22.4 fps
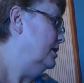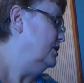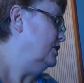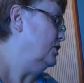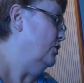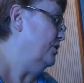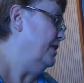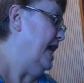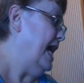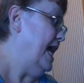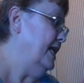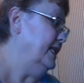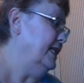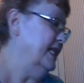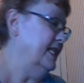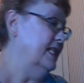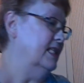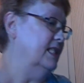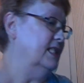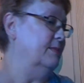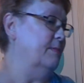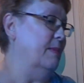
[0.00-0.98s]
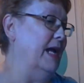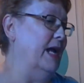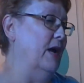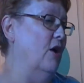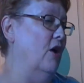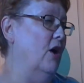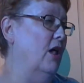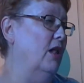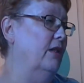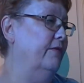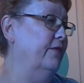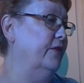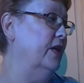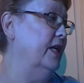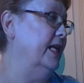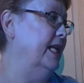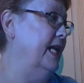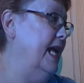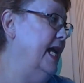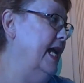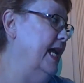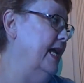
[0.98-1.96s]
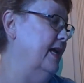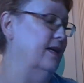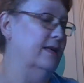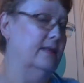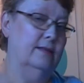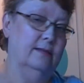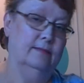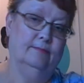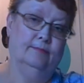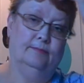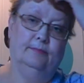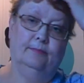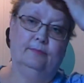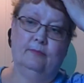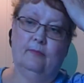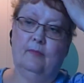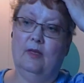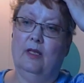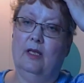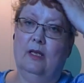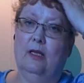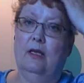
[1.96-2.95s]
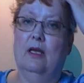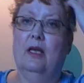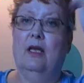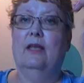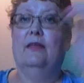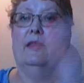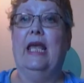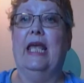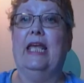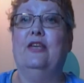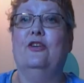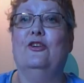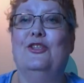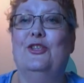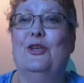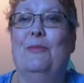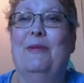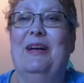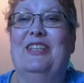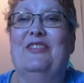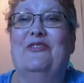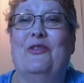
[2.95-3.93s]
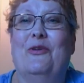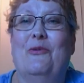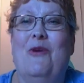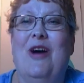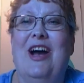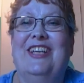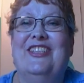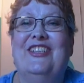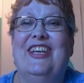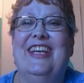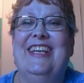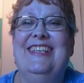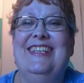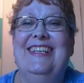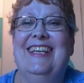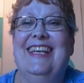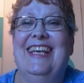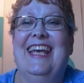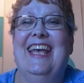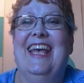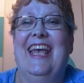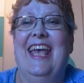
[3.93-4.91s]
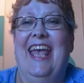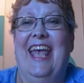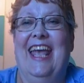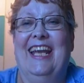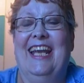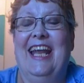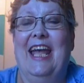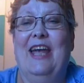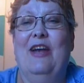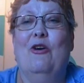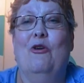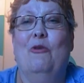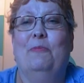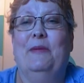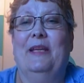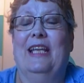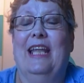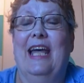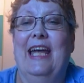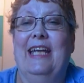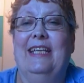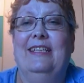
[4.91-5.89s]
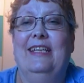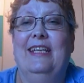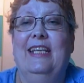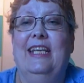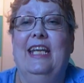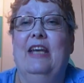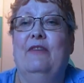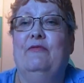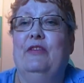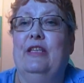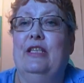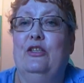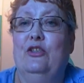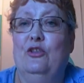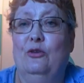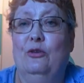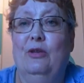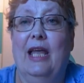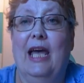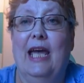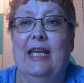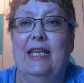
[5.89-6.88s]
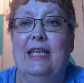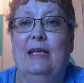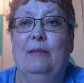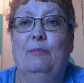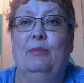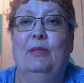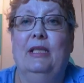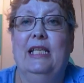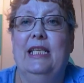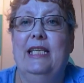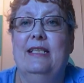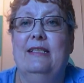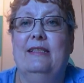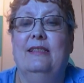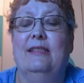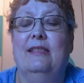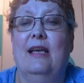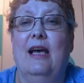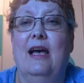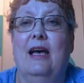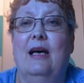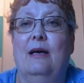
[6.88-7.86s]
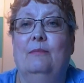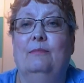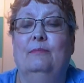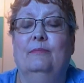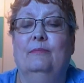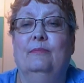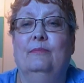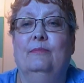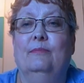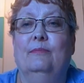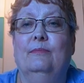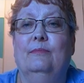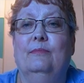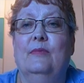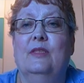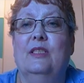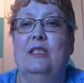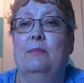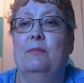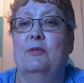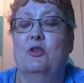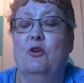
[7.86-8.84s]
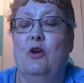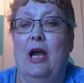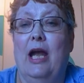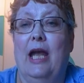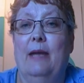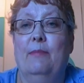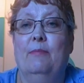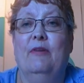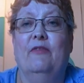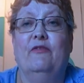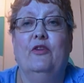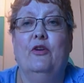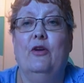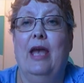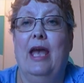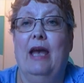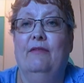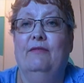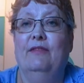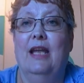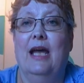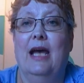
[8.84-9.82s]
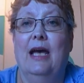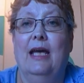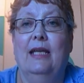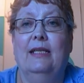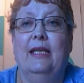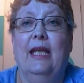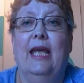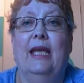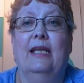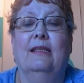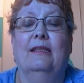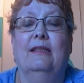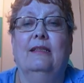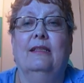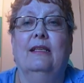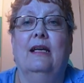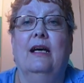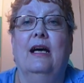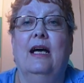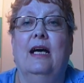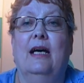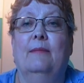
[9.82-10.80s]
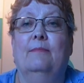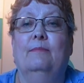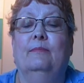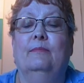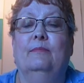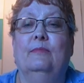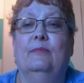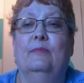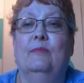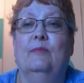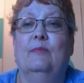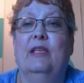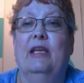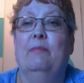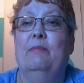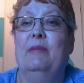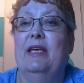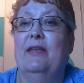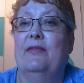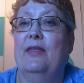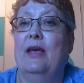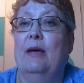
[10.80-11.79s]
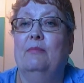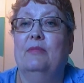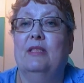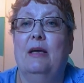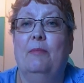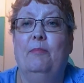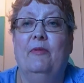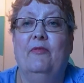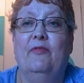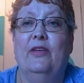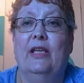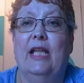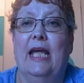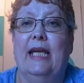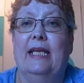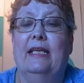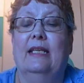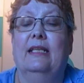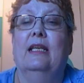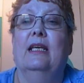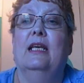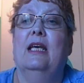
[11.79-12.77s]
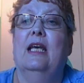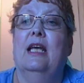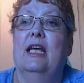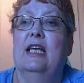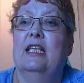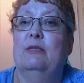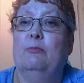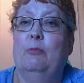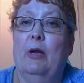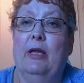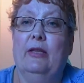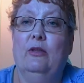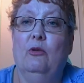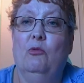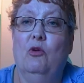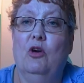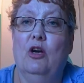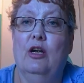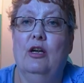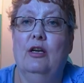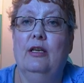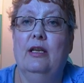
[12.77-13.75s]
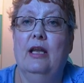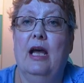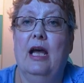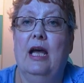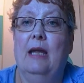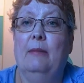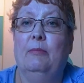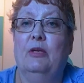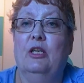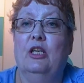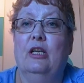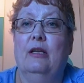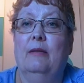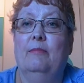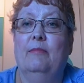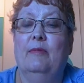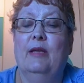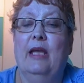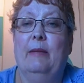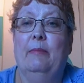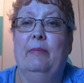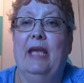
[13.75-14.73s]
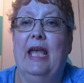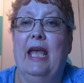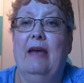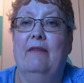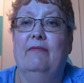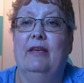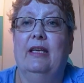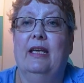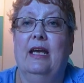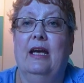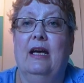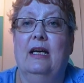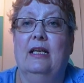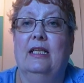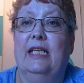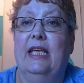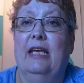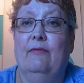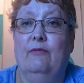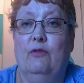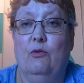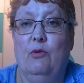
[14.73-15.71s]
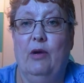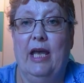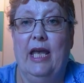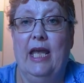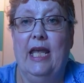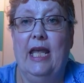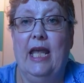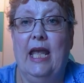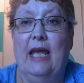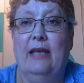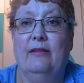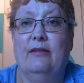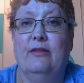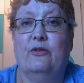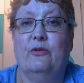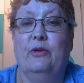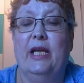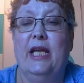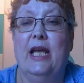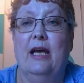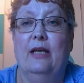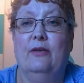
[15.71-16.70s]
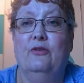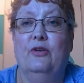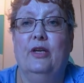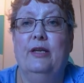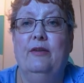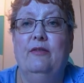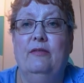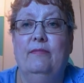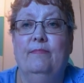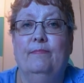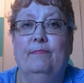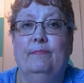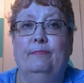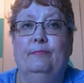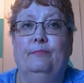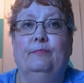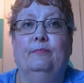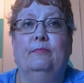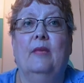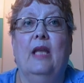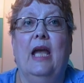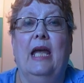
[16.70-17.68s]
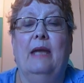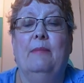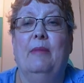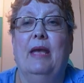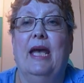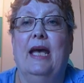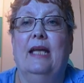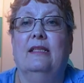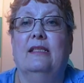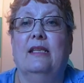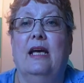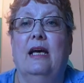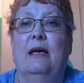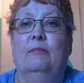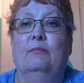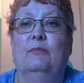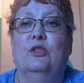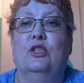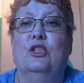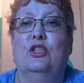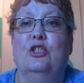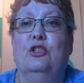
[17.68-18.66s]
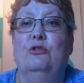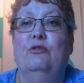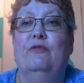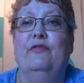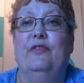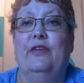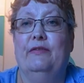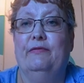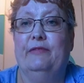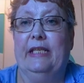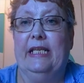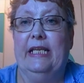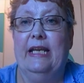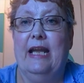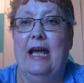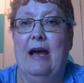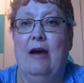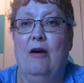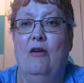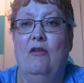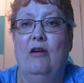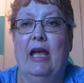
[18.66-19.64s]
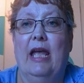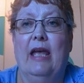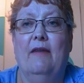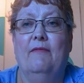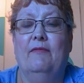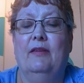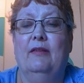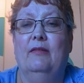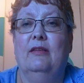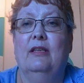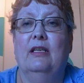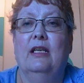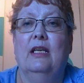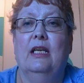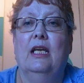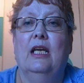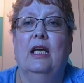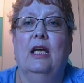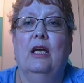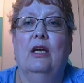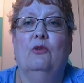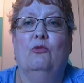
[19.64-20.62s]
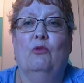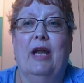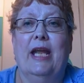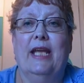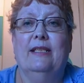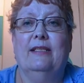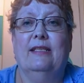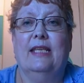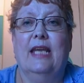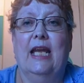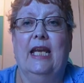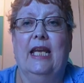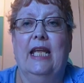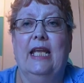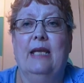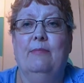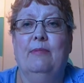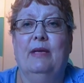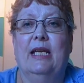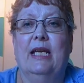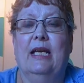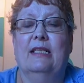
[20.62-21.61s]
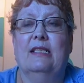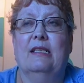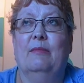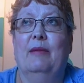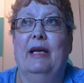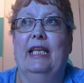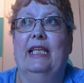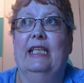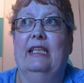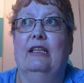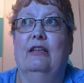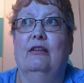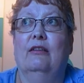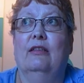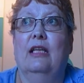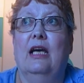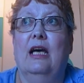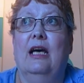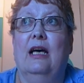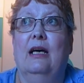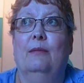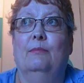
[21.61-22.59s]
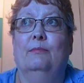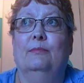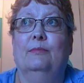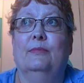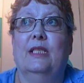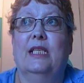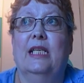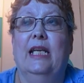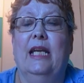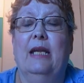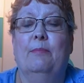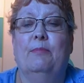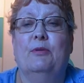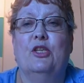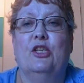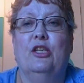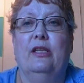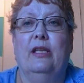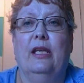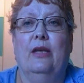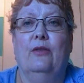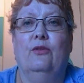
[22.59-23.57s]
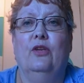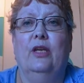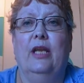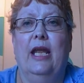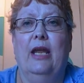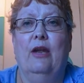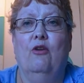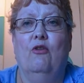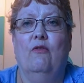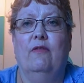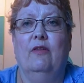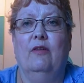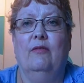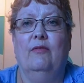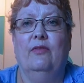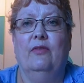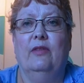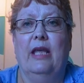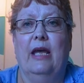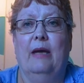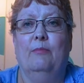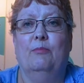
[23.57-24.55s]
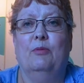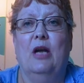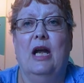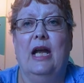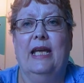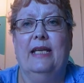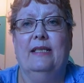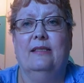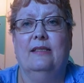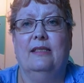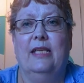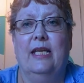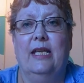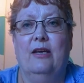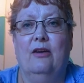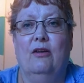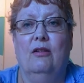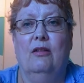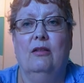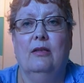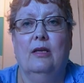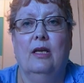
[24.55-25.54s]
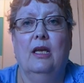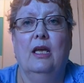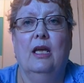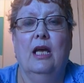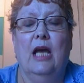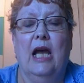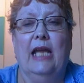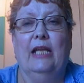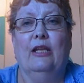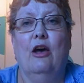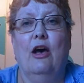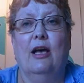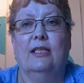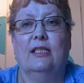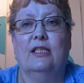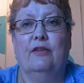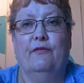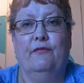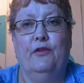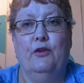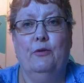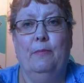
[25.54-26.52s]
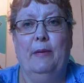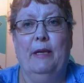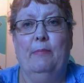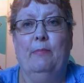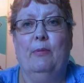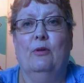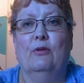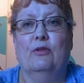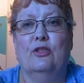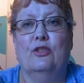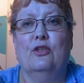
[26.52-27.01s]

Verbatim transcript: So that is my haul for today. Thank you so much for watching, and I hope you liked it. If you do like it, please um, subscribe if you have not, and uh, give me a thumbs up if you like it. Spread the word. I'm going to be having a giveaway at 300. I'm at um, 250 now. I haven't raised any because of my little um, conniption the other day over that prize deal. I lost a few people.